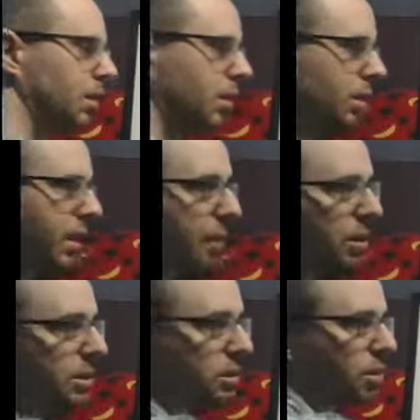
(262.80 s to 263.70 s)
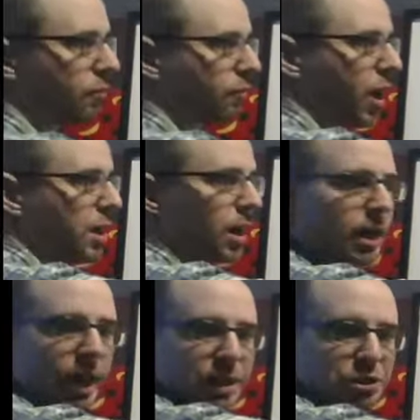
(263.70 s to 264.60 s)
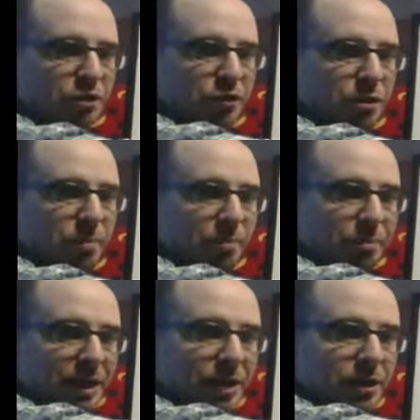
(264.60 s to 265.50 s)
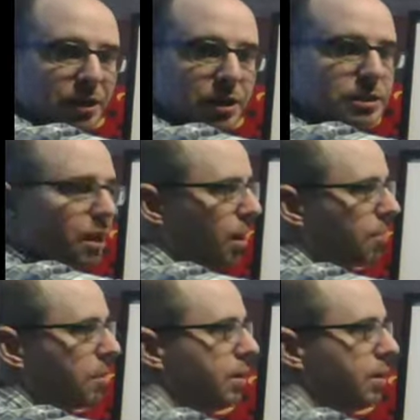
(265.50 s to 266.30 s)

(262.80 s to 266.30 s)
that means there's a finite answer for the bigger sum.